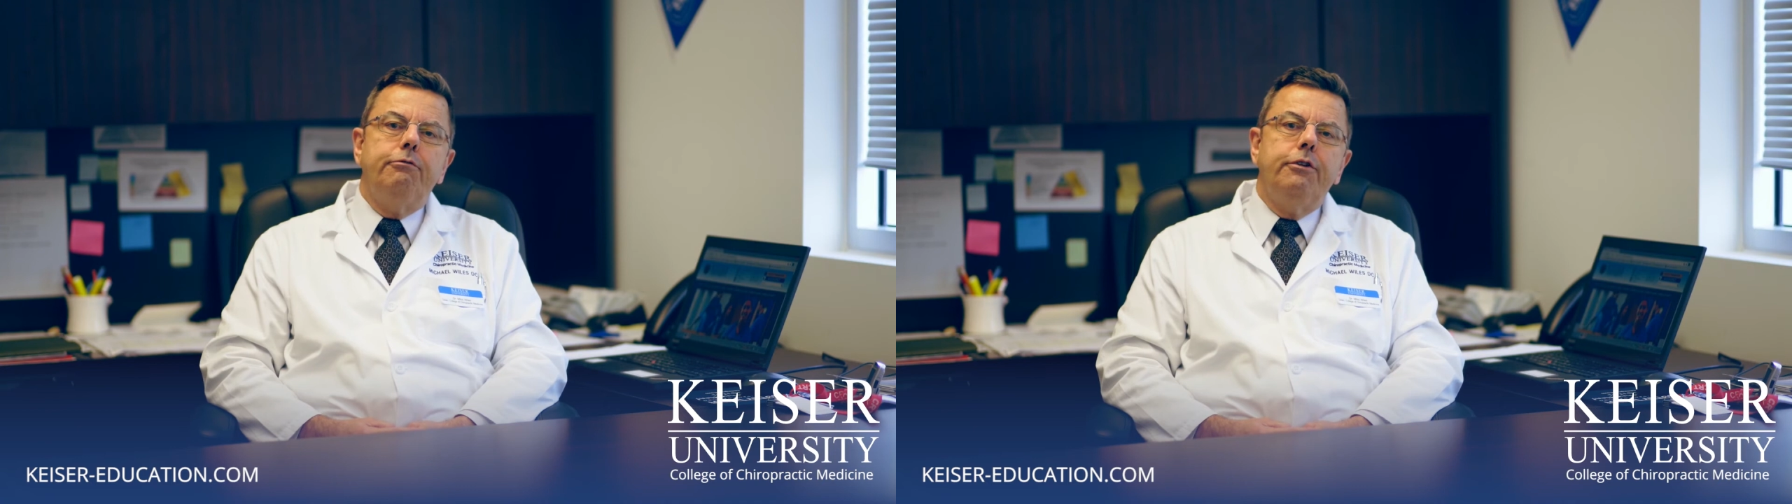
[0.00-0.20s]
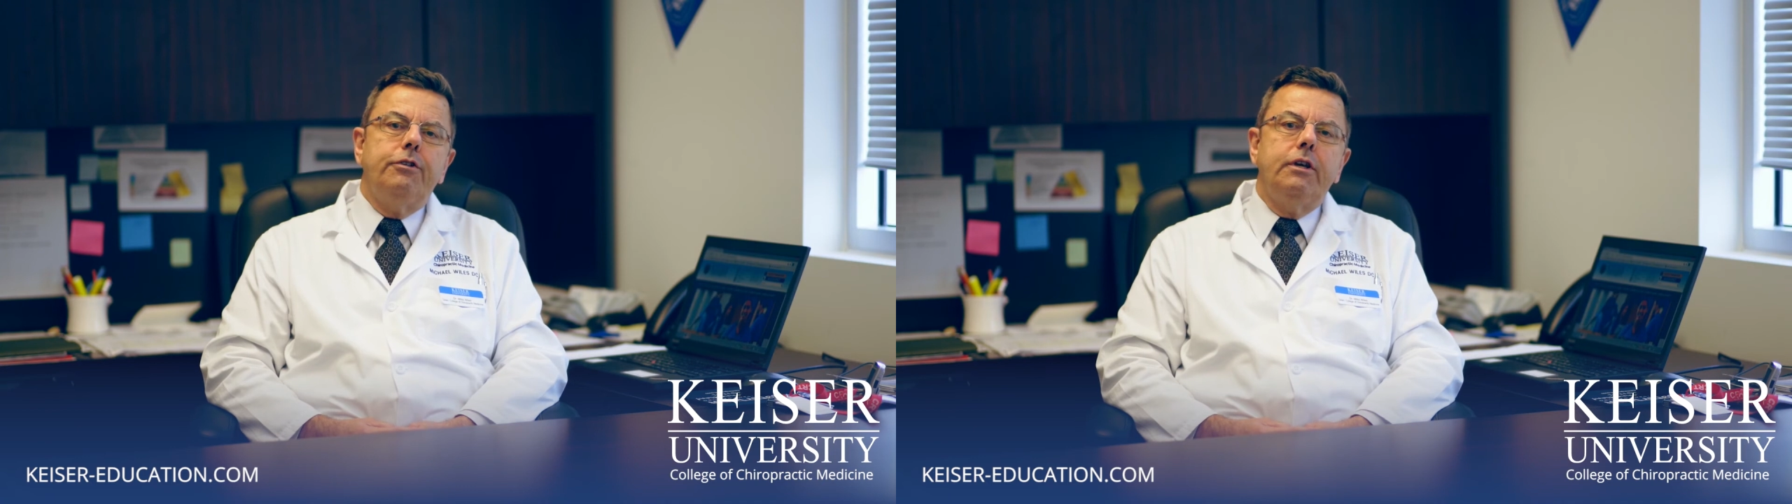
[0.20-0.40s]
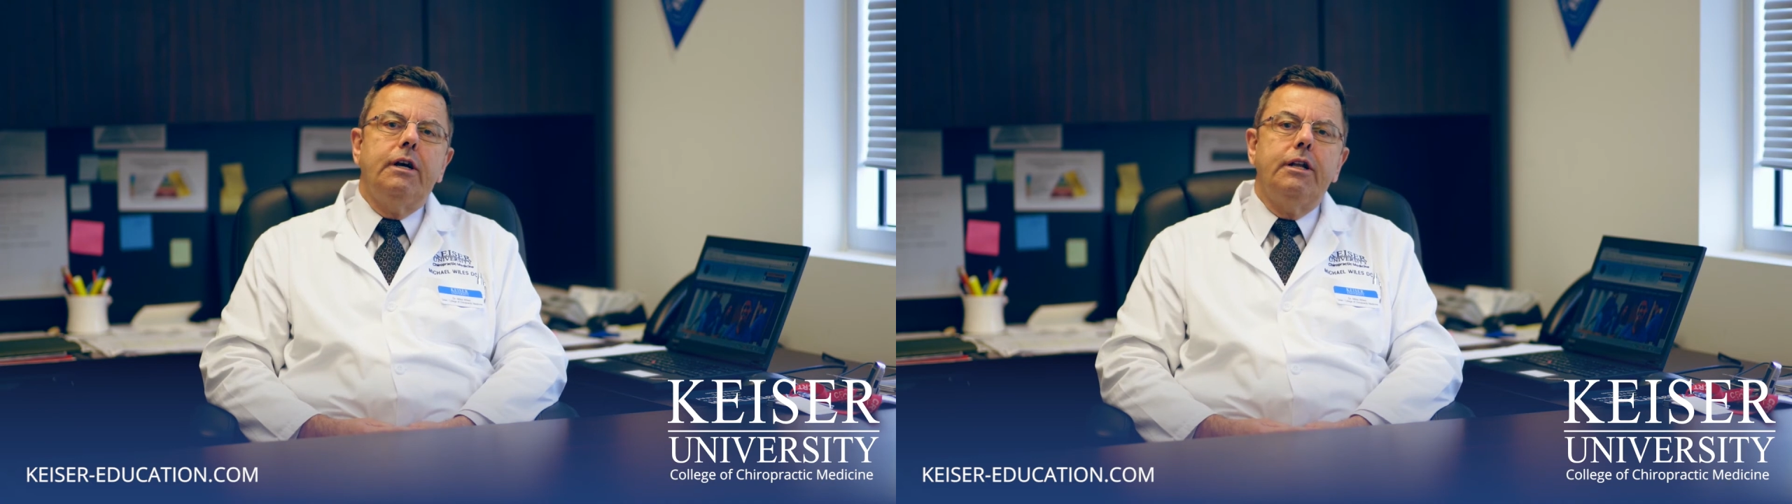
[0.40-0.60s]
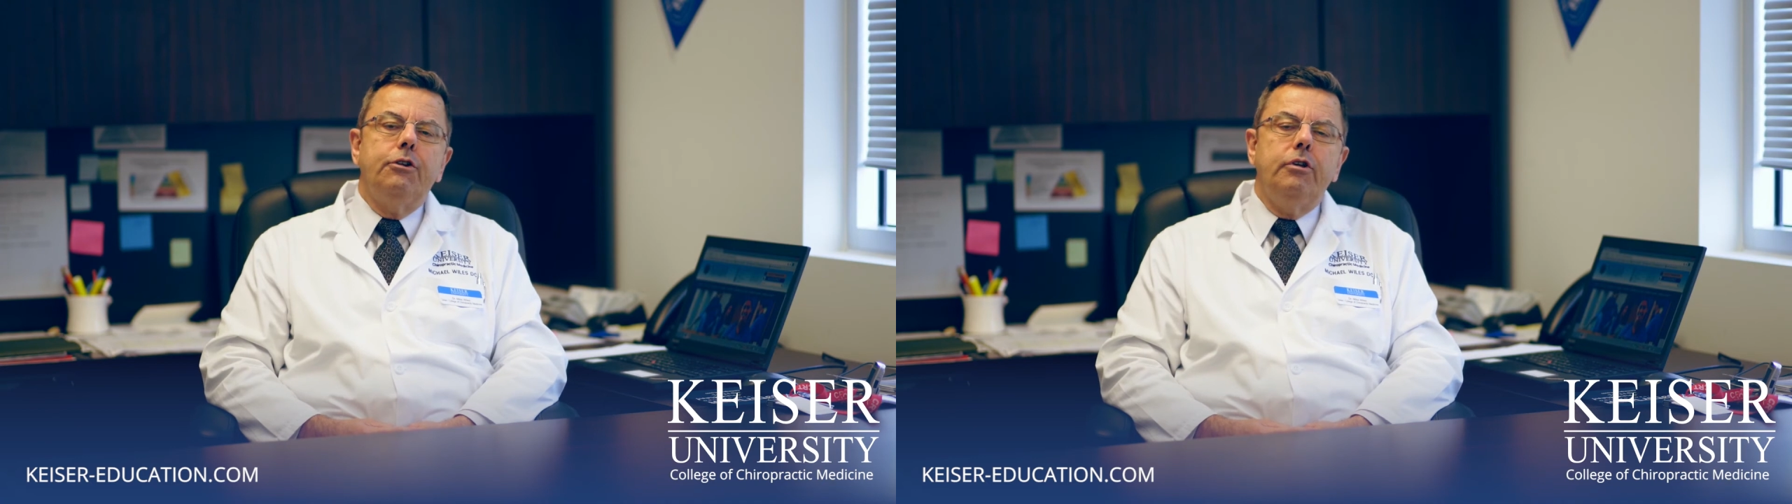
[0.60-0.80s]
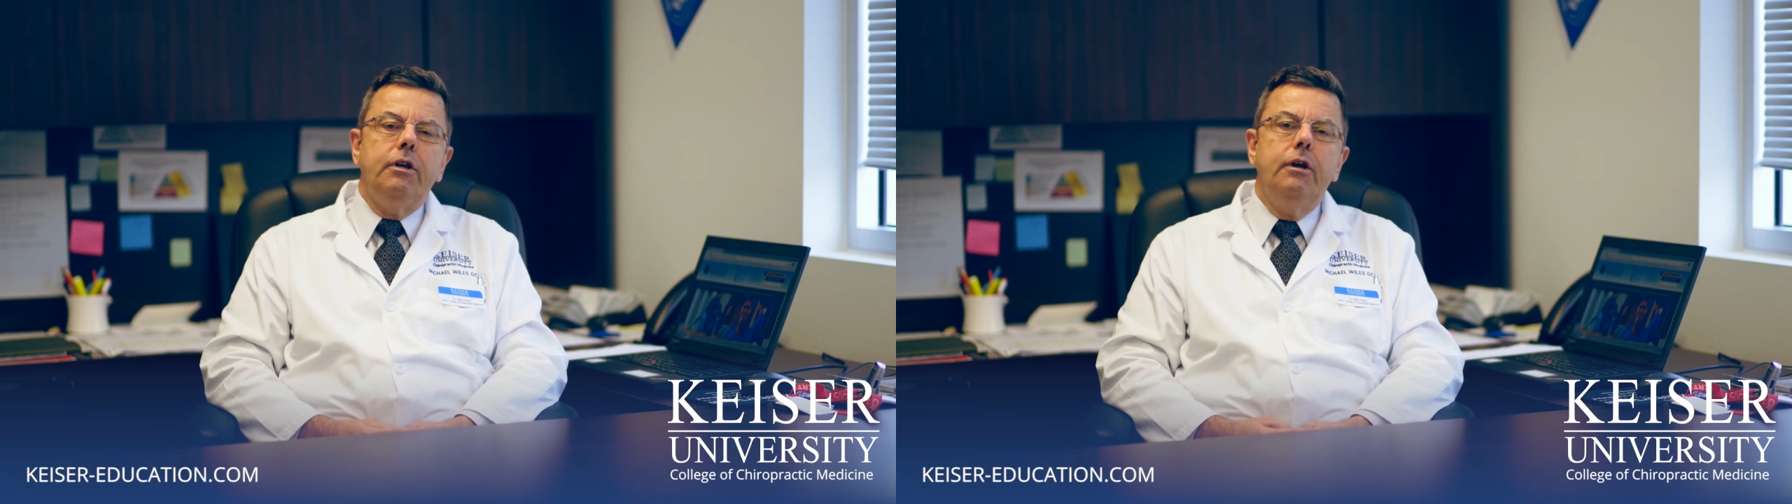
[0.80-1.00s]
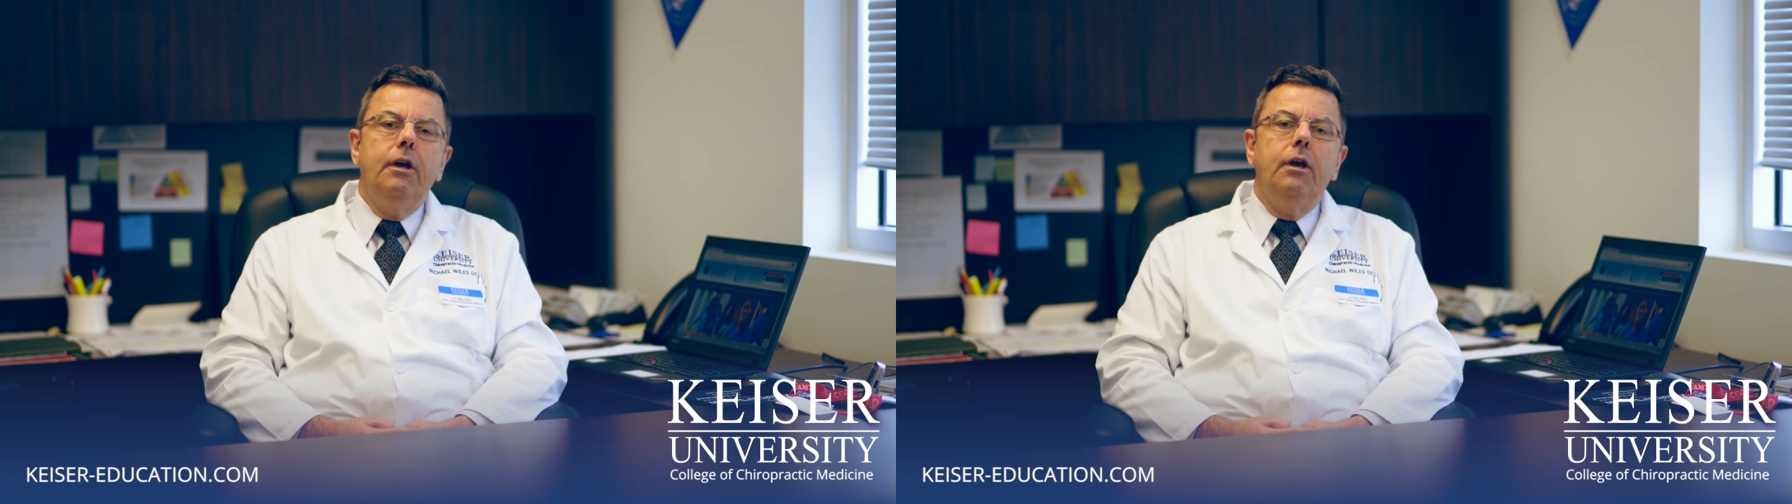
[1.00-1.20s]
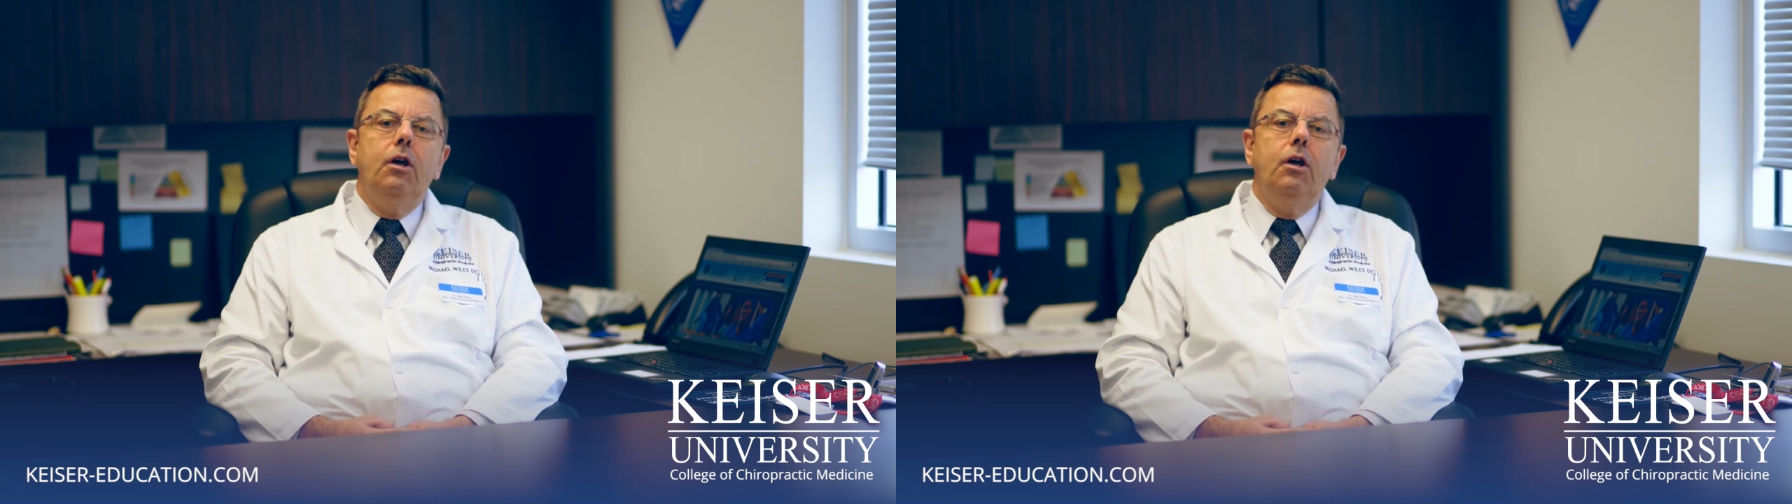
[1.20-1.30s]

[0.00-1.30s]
and physiology